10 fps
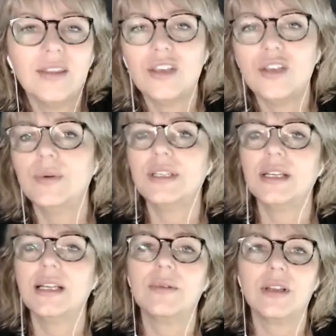that you were
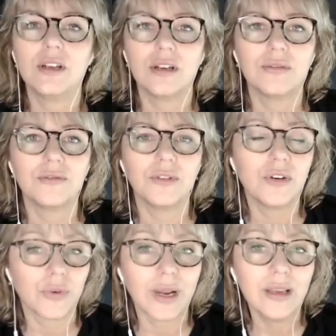dealing with a lot of
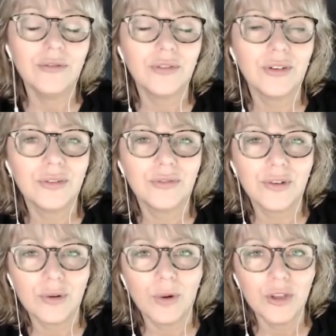grief
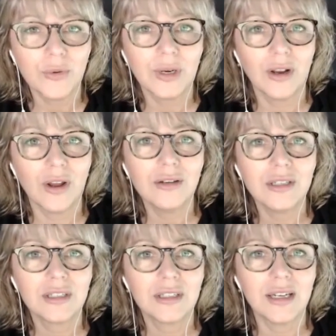for what you had
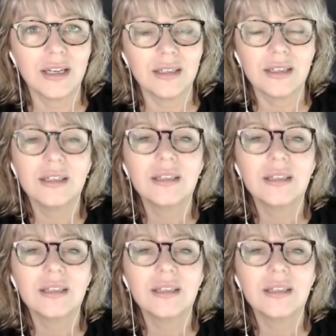lost? And